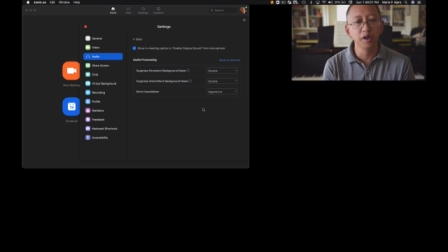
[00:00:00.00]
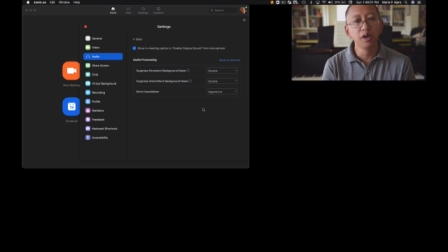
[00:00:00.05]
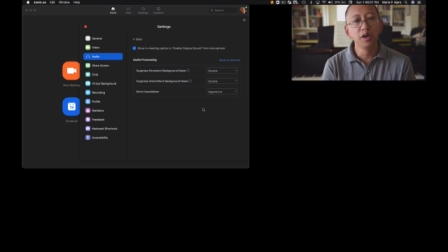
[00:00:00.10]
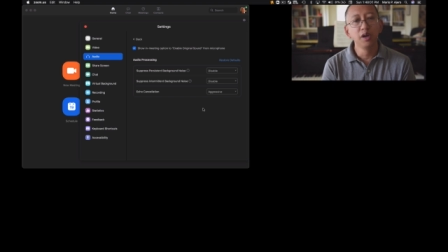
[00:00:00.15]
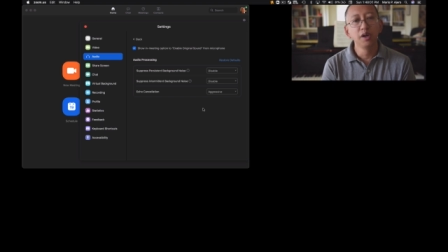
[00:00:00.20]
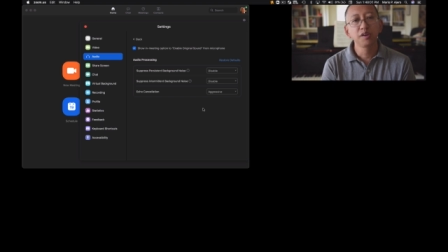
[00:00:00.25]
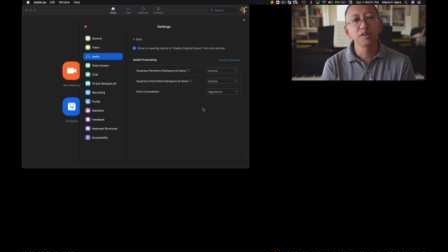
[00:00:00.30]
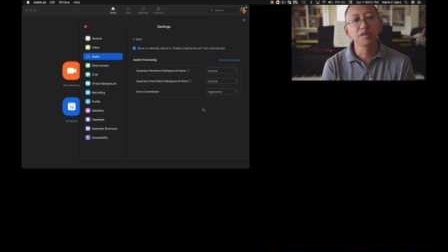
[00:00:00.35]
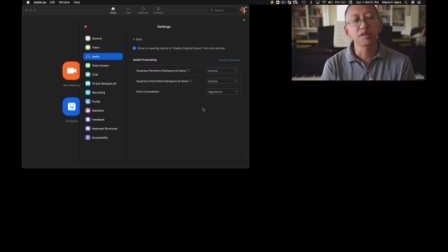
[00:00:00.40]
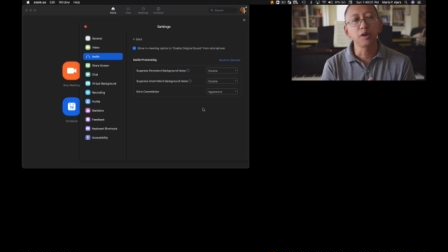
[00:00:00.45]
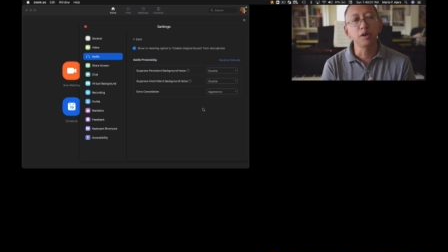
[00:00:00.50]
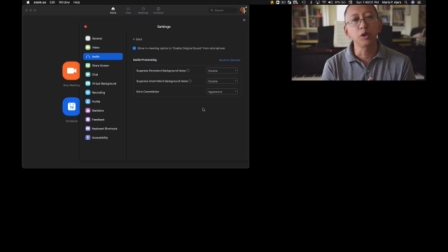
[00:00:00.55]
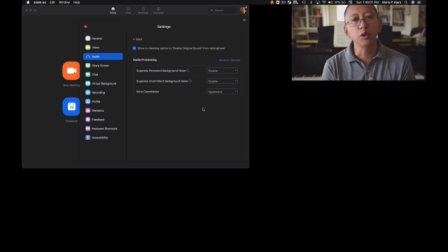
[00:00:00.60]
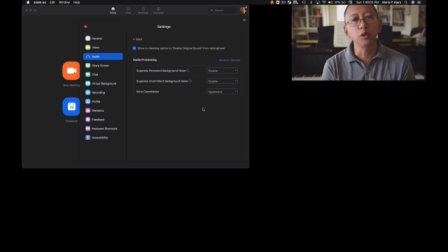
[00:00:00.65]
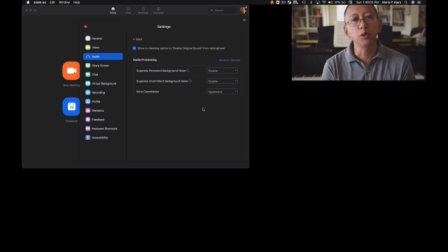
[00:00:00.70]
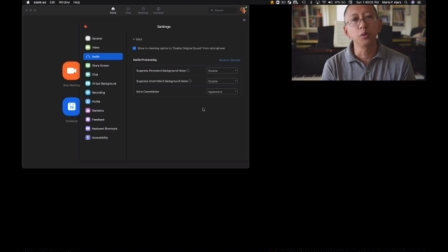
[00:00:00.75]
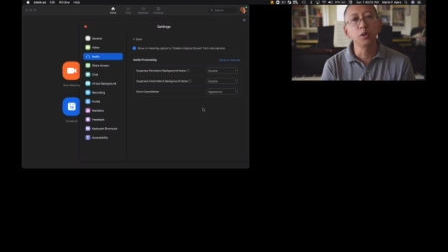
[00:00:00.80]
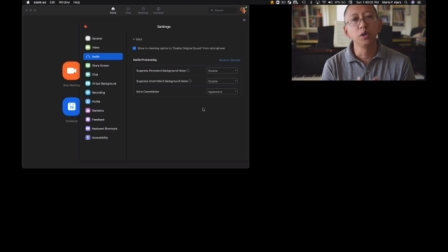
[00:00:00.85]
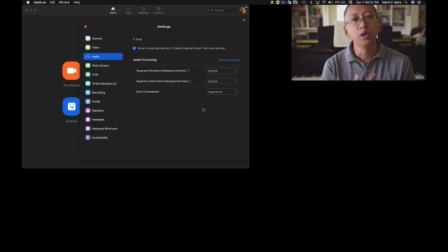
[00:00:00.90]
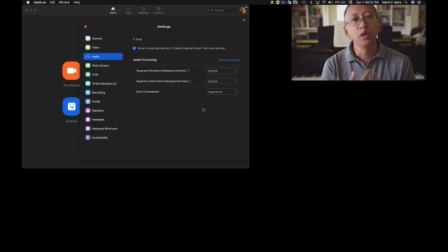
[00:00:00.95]
So
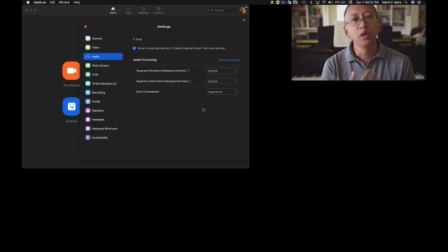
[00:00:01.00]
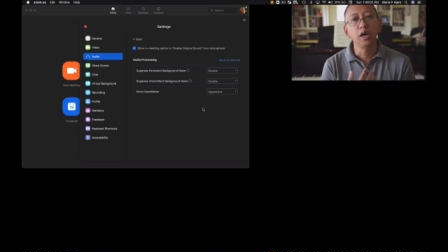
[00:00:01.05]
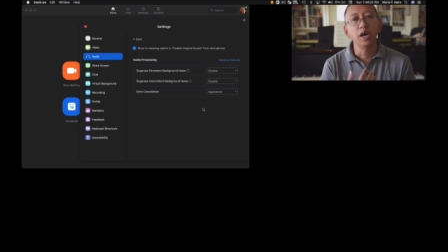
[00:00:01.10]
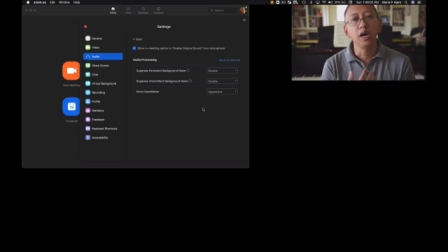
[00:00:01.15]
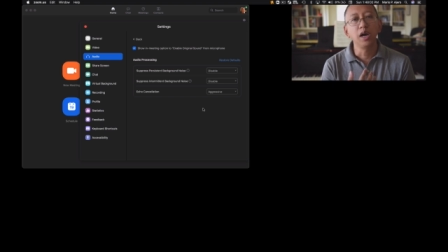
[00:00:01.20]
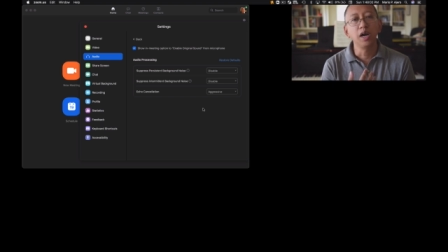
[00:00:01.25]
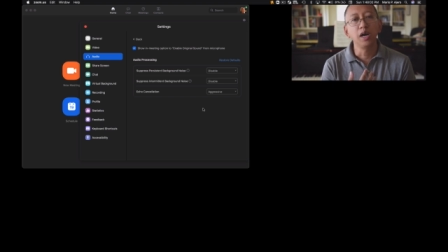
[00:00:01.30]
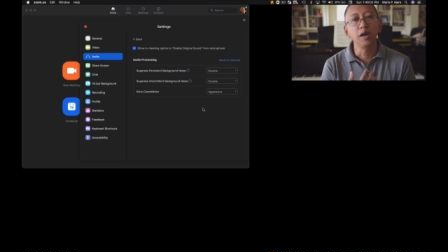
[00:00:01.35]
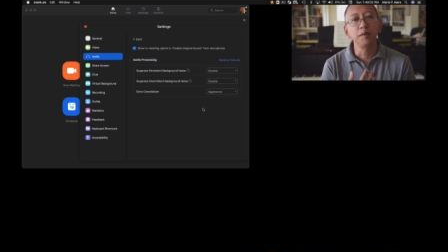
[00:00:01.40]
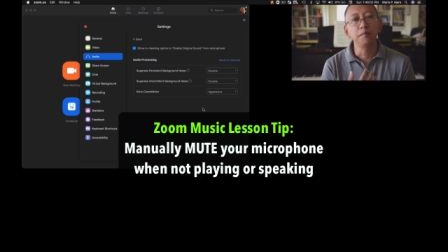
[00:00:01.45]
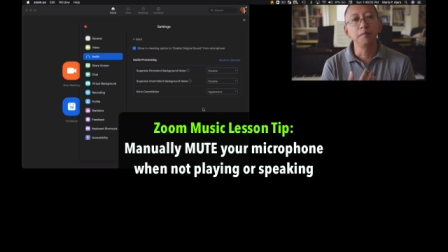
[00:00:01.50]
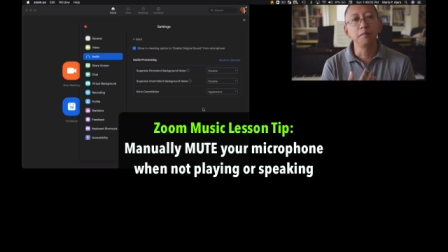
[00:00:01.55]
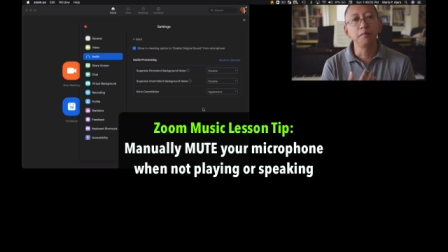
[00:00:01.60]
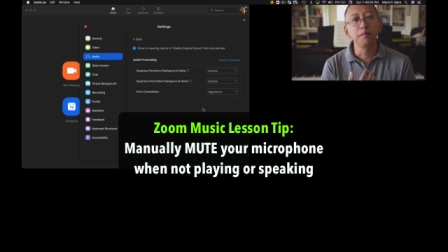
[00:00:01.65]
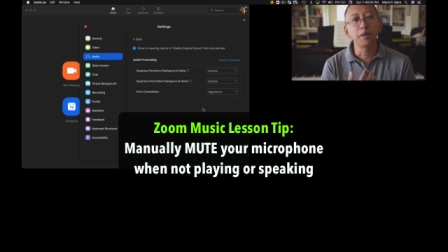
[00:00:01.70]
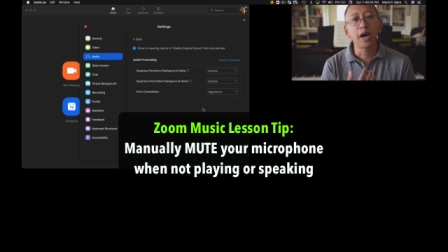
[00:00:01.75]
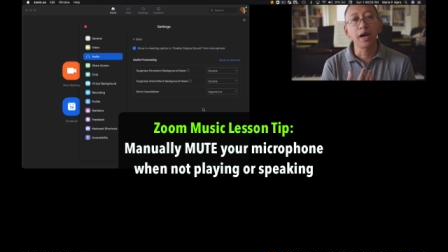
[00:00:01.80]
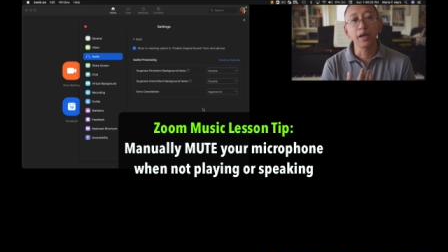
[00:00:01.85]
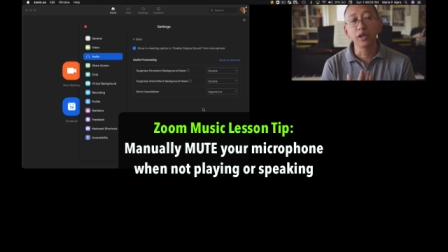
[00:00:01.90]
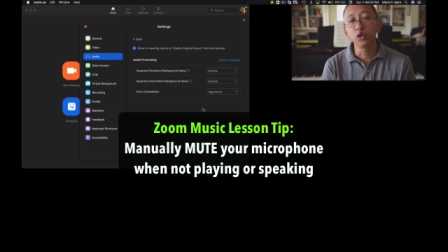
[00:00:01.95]
um, I
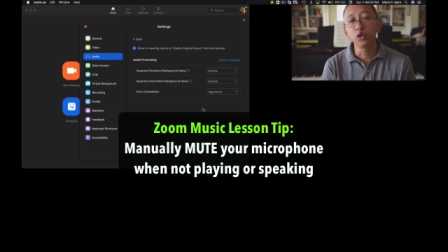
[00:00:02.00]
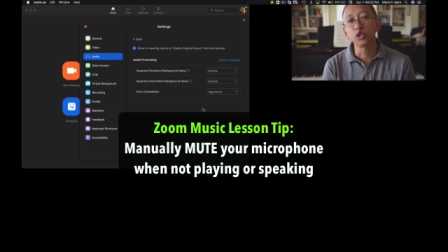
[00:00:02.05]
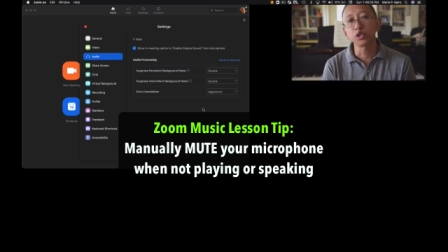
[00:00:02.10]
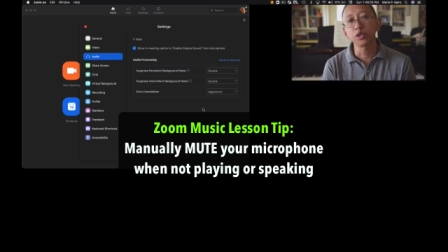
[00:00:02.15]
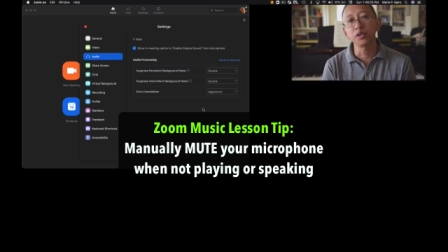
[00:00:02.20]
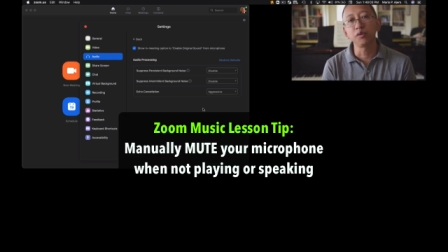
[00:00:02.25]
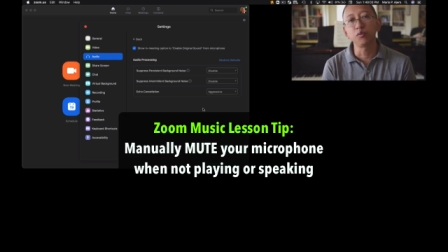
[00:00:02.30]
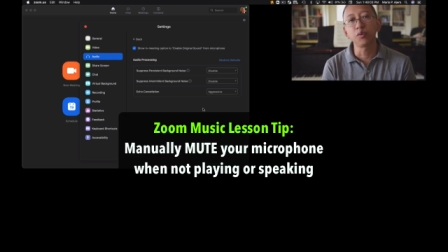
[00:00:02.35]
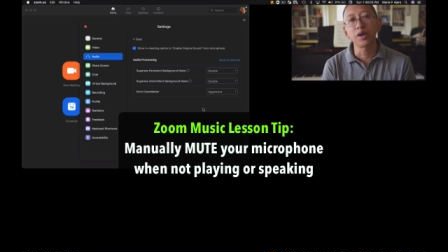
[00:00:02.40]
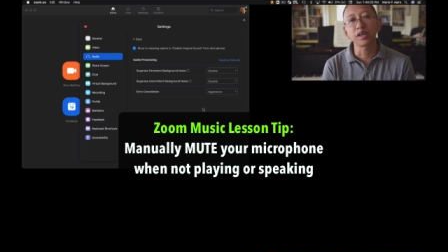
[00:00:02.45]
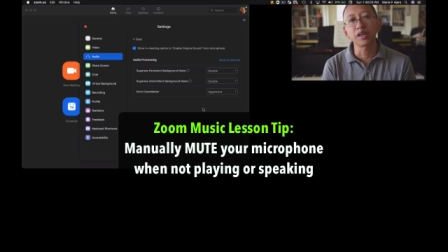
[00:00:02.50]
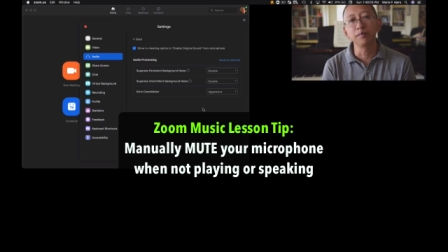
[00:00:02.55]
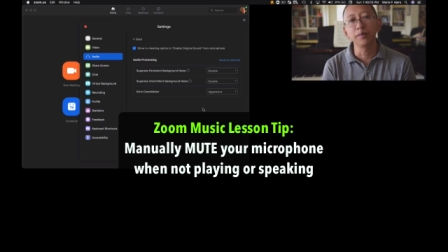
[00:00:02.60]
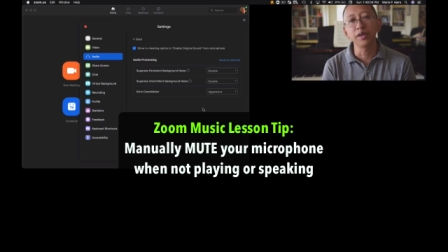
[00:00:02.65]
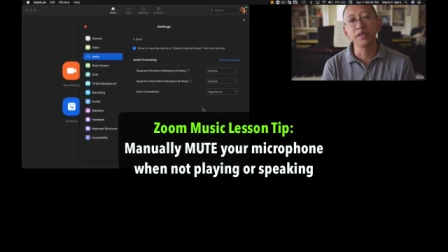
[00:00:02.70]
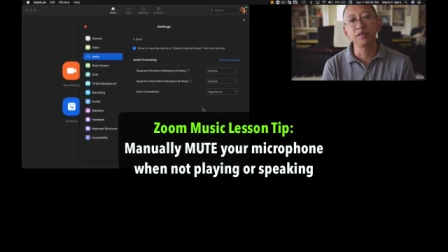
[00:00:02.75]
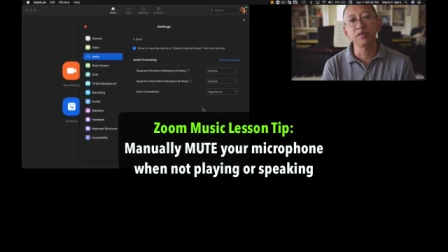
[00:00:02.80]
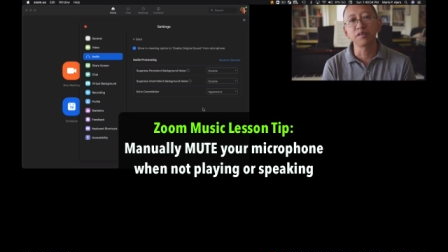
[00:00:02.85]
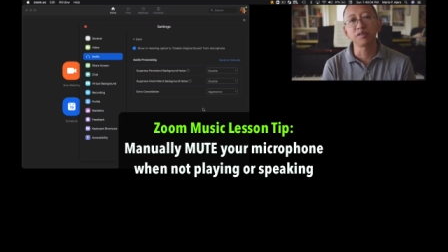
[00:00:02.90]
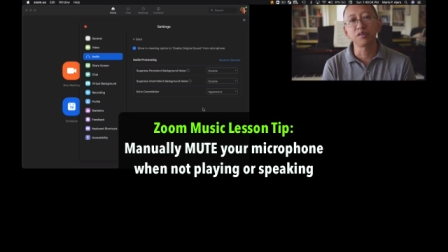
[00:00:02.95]
usually recommend
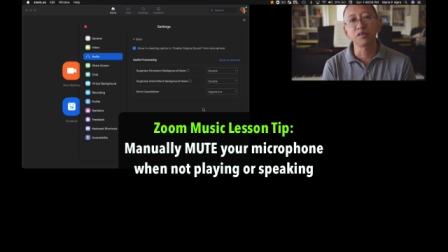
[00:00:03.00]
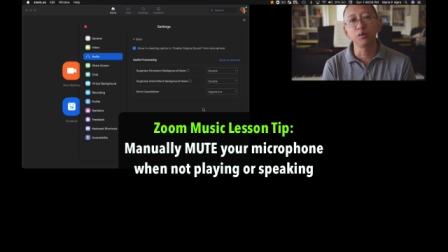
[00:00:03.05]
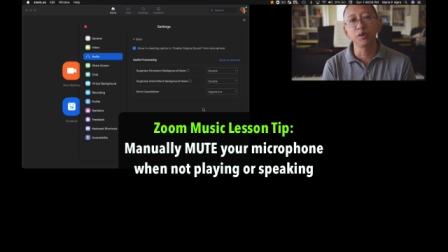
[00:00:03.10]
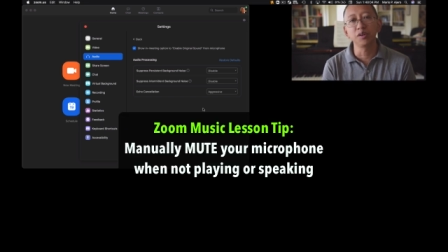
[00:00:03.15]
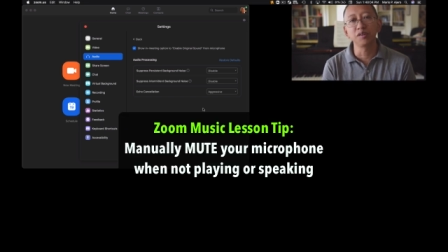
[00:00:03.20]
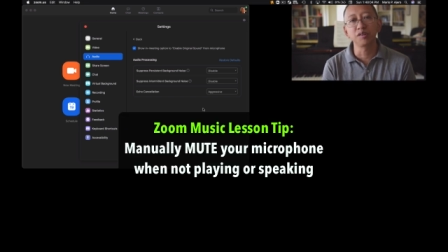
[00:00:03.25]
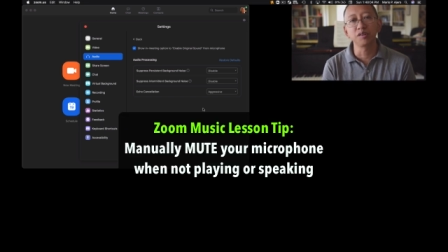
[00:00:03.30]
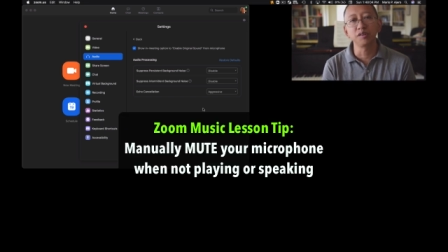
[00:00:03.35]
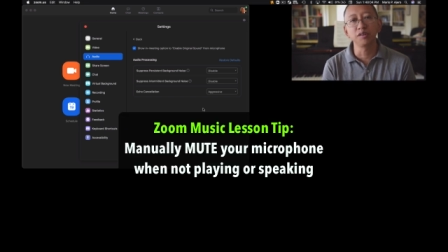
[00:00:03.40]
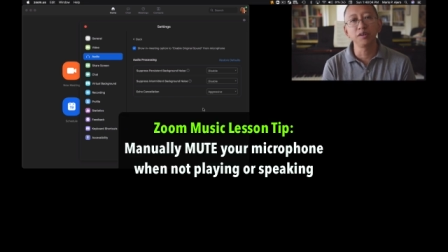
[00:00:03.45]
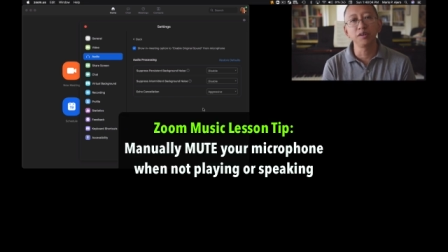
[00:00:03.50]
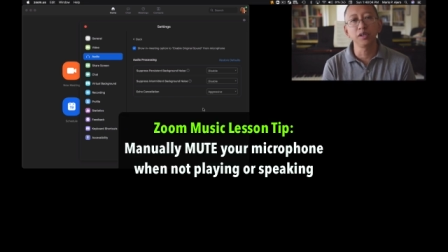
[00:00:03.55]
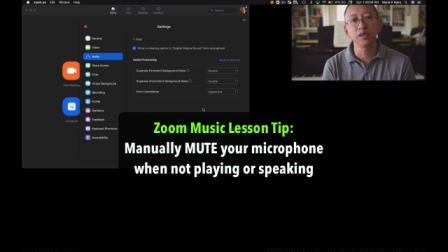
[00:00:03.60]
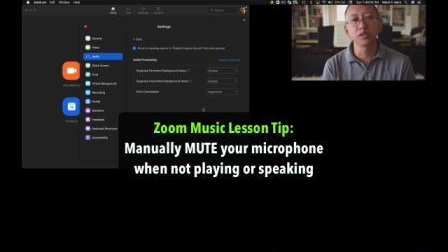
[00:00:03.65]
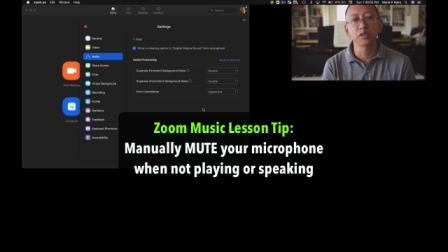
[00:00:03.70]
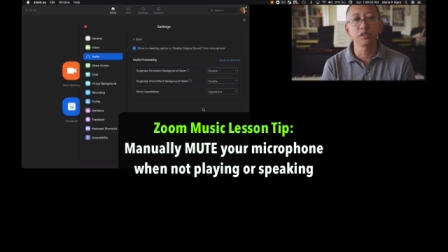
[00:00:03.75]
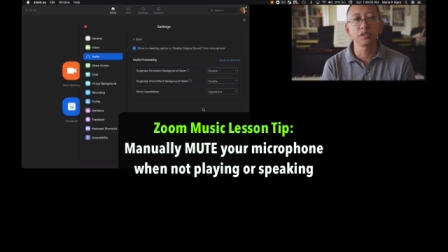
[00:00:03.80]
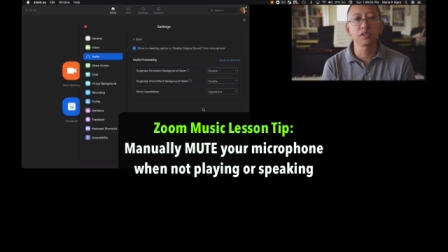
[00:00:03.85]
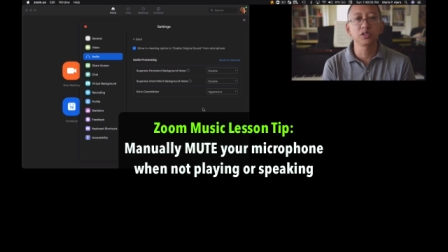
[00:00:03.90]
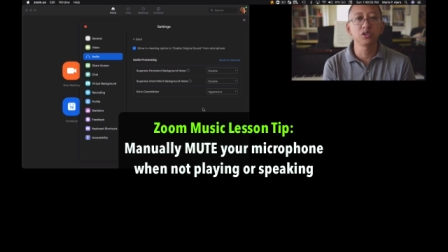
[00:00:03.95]
to students and
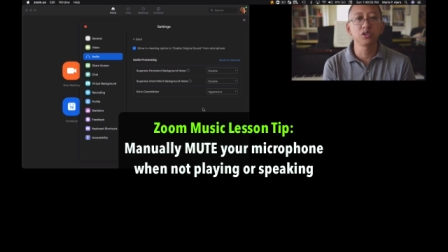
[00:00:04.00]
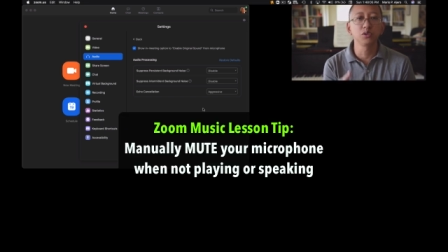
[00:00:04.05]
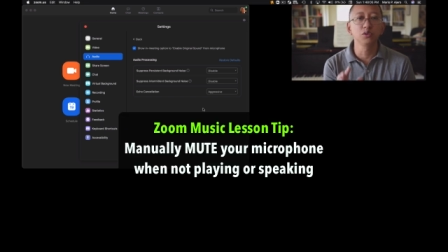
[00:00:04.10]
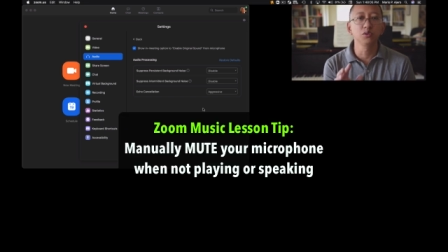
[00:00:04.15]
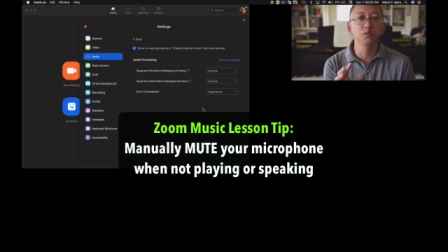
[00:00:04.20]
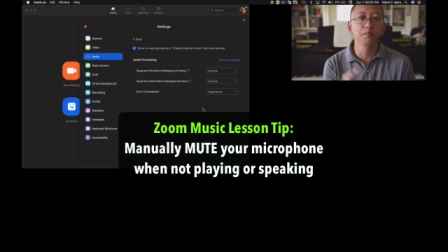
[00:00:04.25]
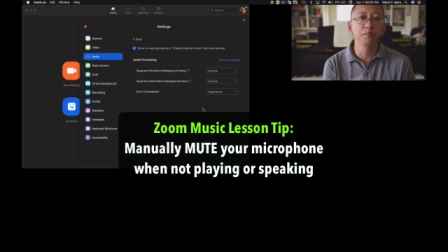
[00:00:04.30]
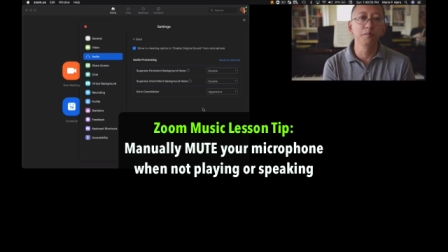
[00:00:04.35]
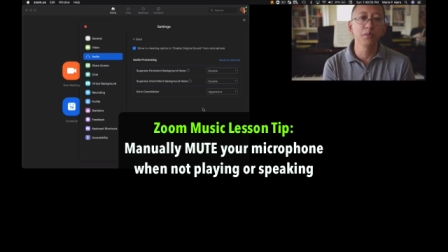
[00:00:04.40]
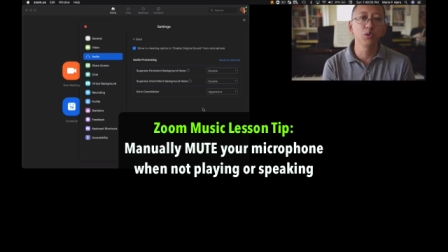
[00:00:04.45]
teachers to mute